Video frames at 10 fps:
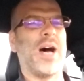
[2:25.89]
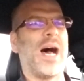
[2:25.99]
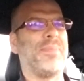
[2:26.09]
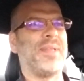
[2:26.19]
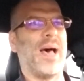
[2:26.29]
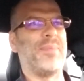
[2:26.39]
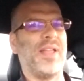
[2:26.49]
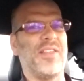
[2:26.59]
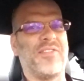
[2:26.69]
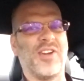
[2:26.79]
popped up
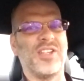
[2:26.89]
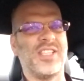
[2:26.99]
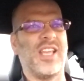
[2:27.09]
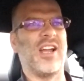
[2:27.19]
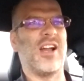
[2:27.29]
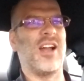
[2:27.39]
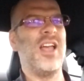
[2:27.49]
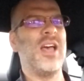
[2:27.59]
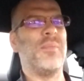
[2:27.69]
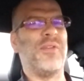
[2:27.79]
in the first year
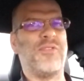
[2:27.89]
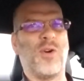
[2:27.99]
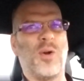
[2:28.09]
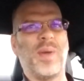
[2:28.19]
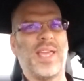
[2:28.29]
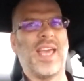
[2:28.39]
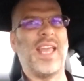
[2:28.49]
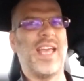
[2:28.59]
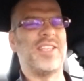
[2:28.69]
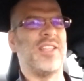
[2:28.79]
before we get
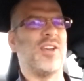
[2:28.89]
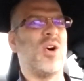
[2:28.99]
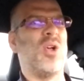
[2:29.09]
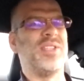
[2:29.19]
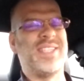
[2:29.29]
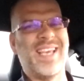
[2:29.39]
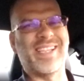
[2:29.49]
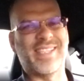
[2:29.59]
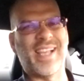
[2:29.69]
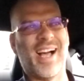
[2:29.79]
into the whole tick
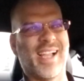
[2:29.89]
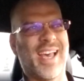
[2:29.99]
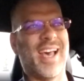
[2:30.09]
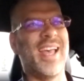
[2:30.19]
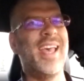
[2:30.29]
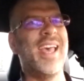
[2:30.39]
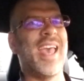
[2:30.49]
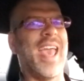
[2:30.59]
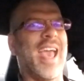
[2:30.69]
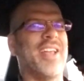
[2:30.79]
saga
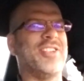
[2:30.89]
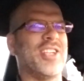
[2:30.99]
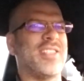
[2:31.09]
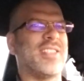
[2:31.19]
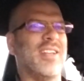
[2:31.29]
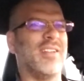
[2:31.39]
and just